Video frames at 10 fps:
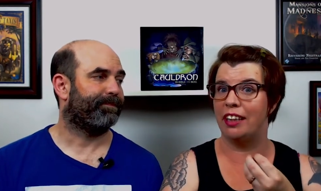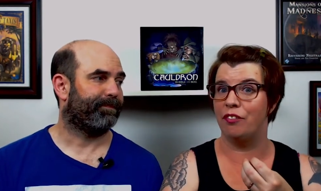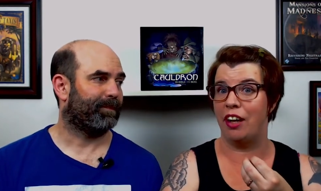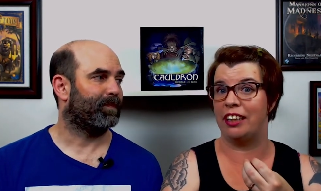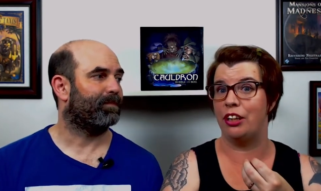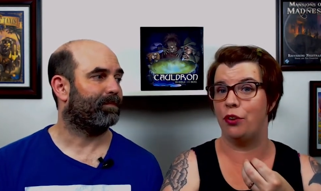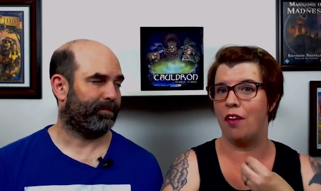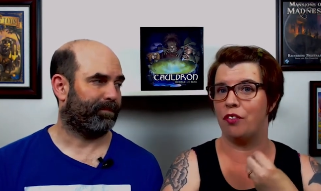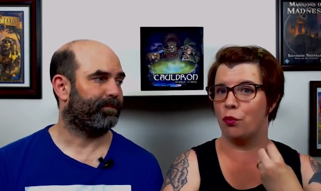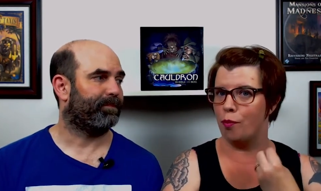Speaker 1: that. That fact that you
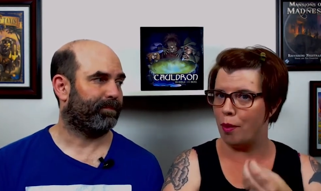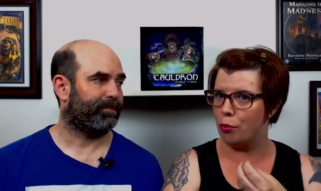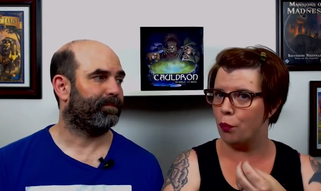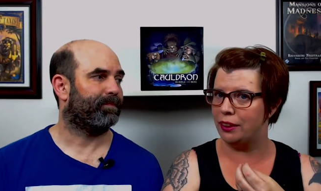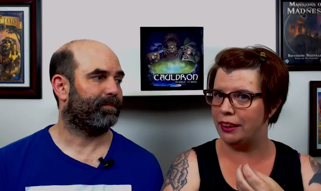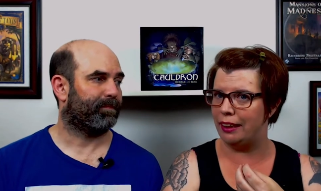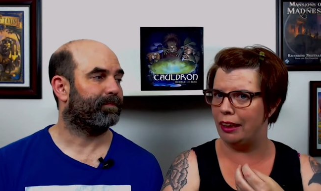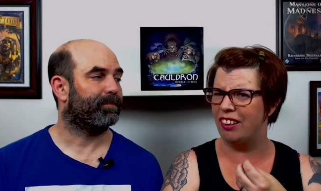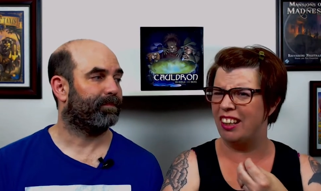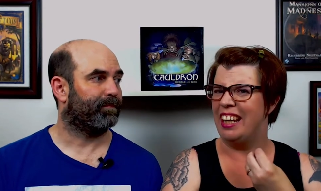have to remember what's
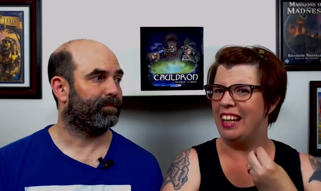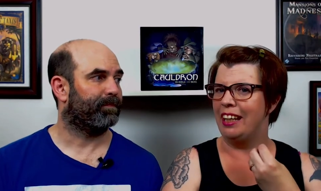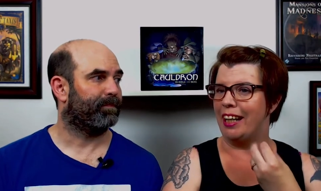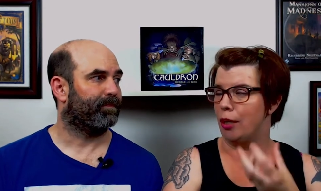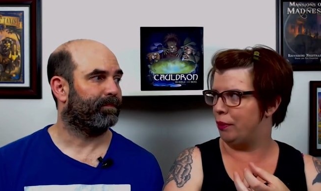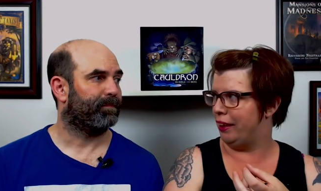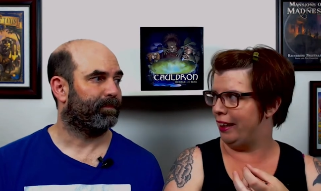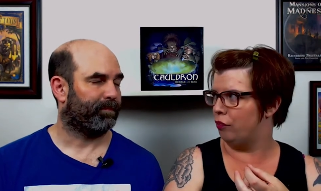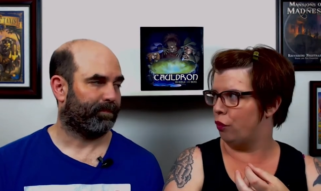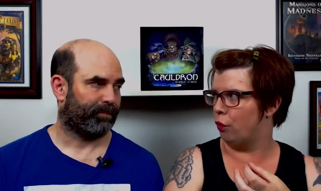in there, kind of
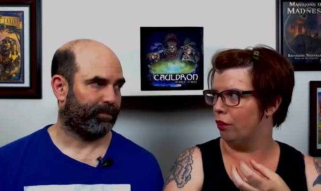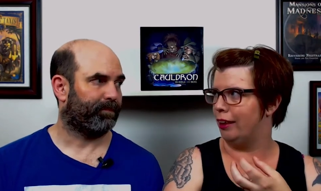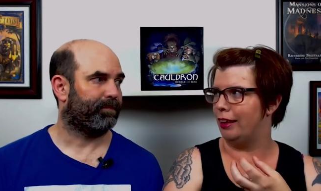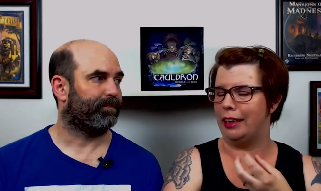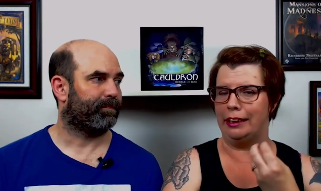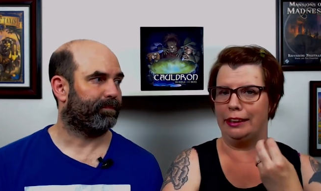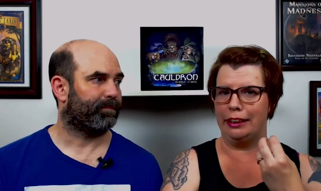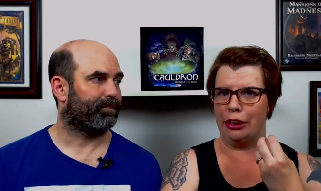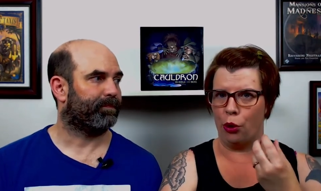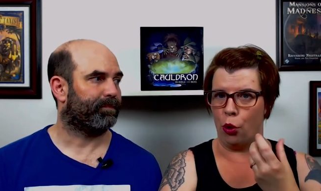plan for it.
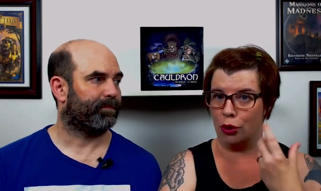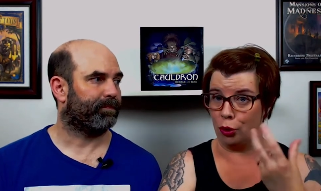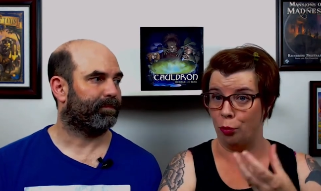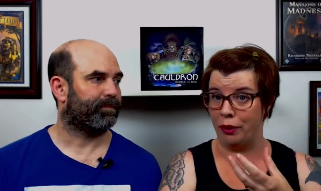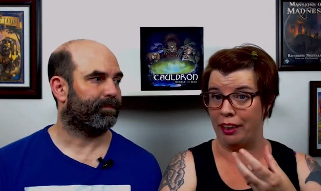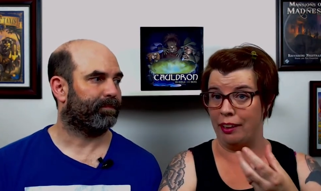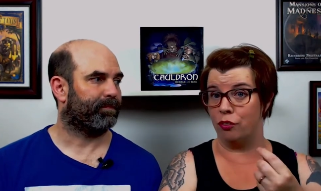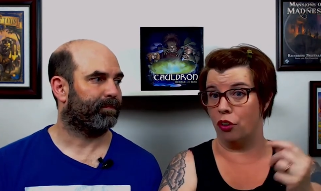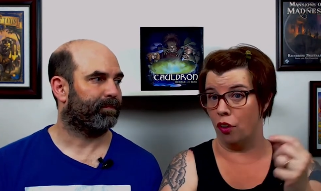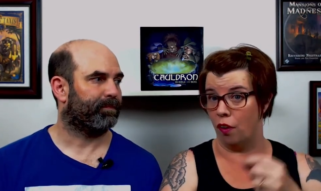You know, also
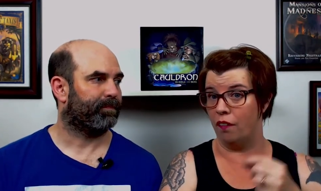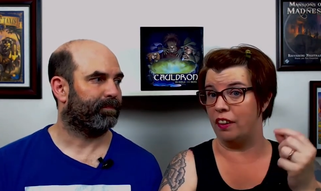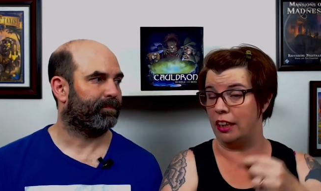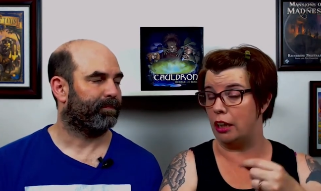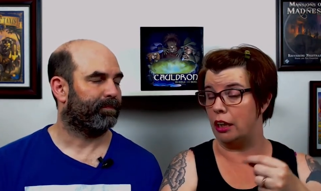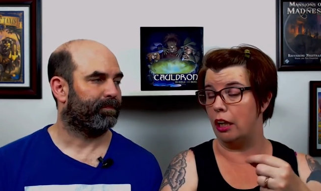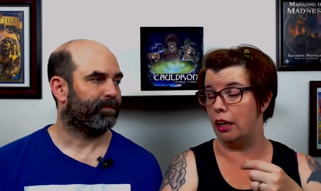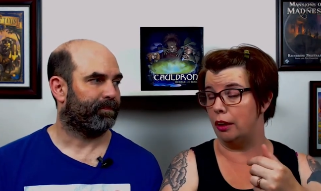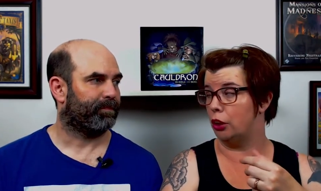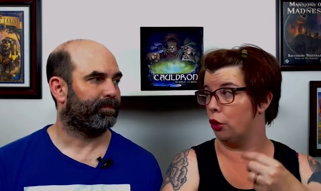plan for all the
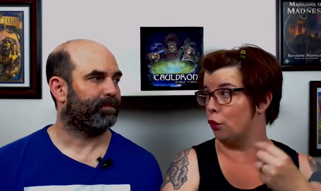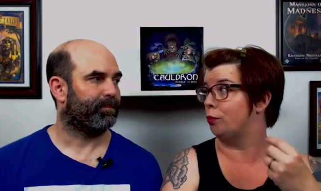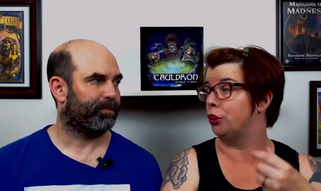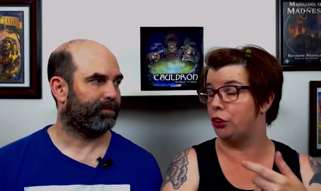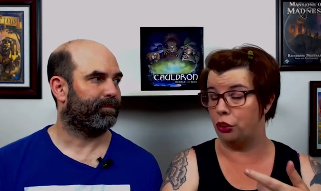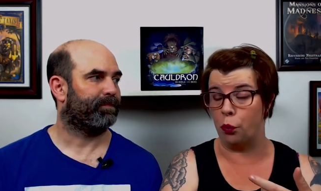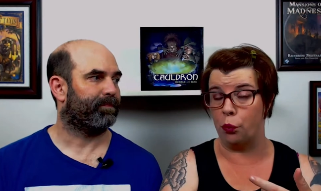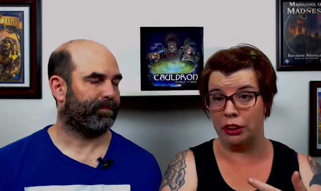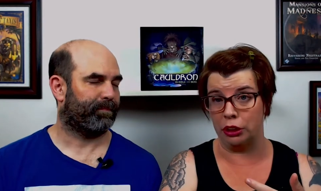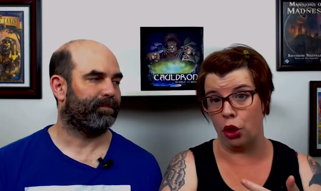uh, corruption
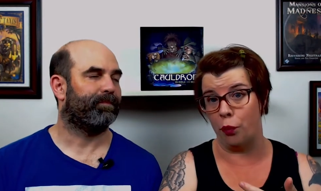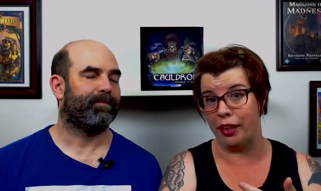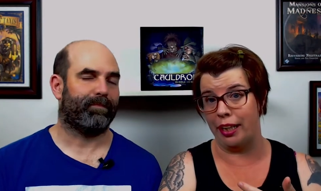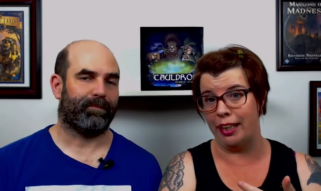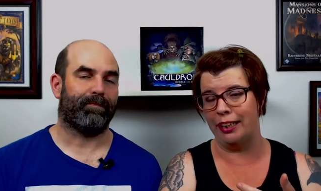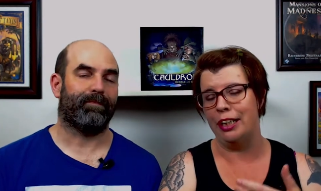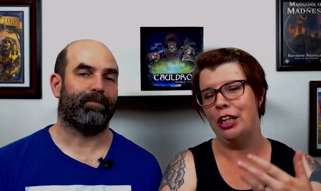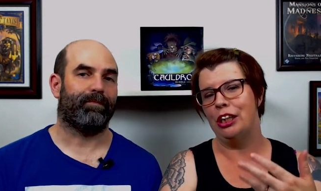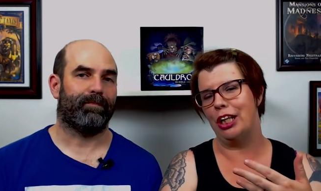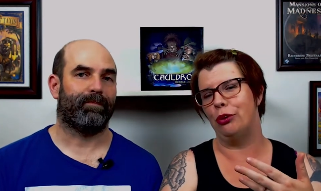tokens going in.
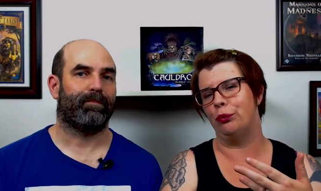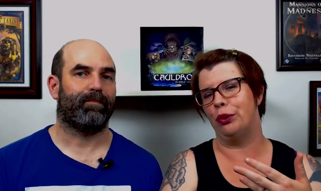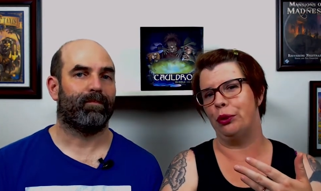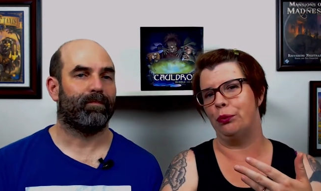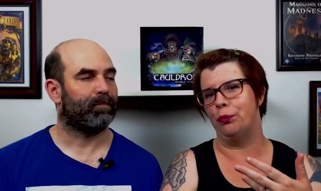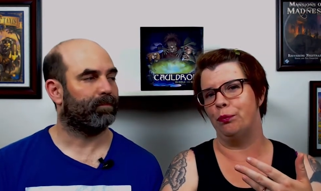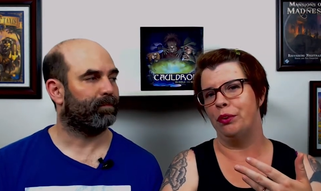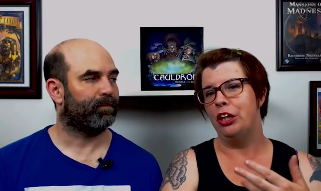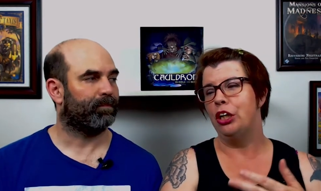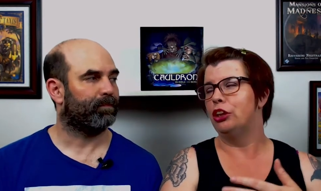Mm-hmm. So that was really cool.